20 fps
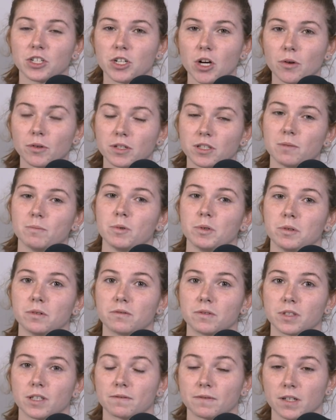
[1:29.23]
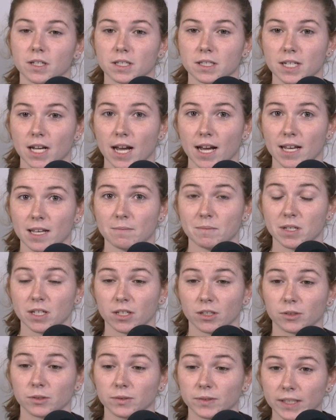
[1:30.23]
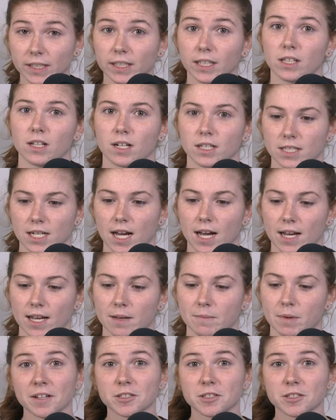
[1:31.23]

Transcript: go to the moon for the first time in a really long time.